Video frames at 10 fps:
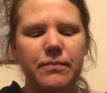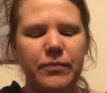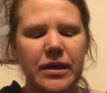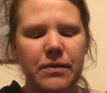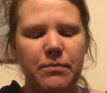
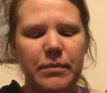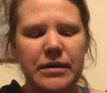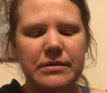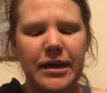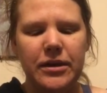getting
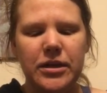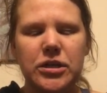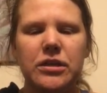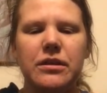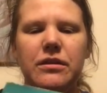
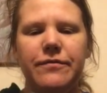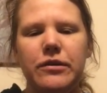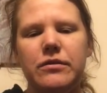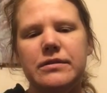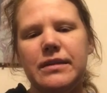miscarriage, and then a few
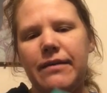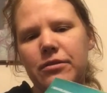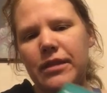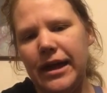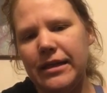years
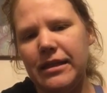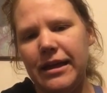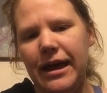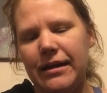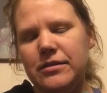after that, they
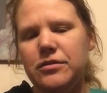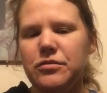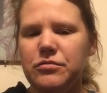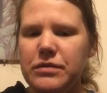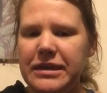had
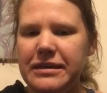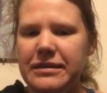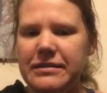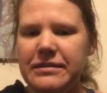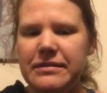two
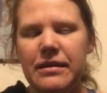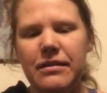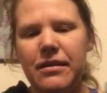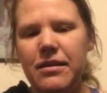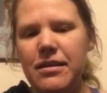kids,
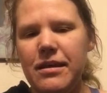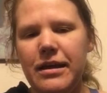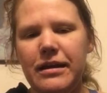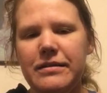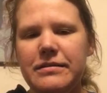
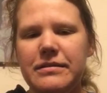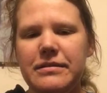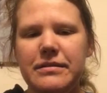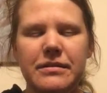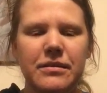and
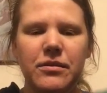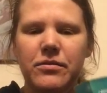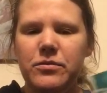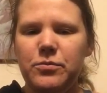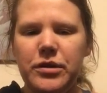
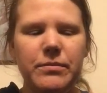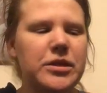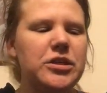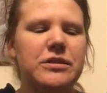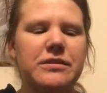pretty
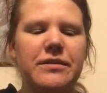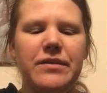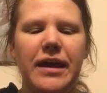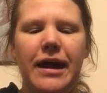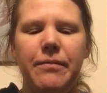much just
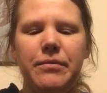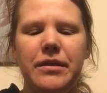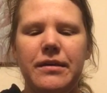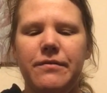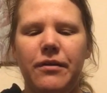living
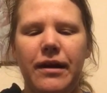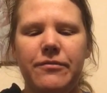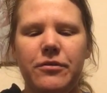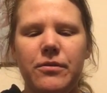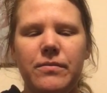happily ever
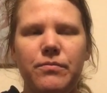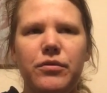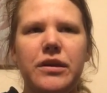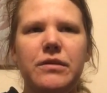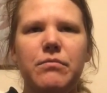after. And
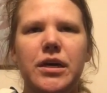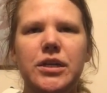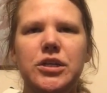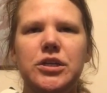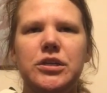pretty
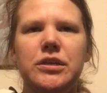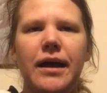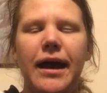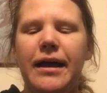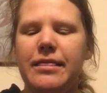much
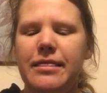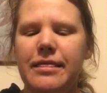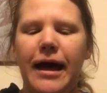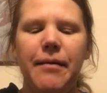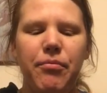at
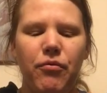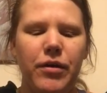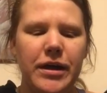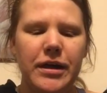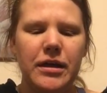that
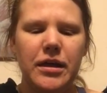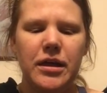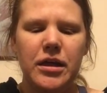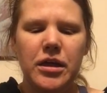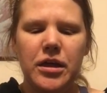point,
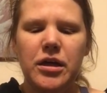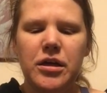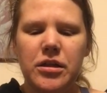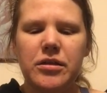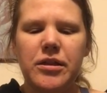
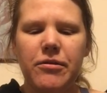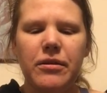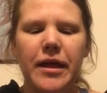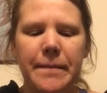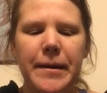they were
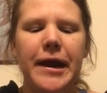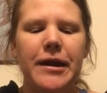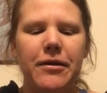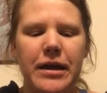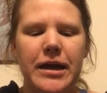like parent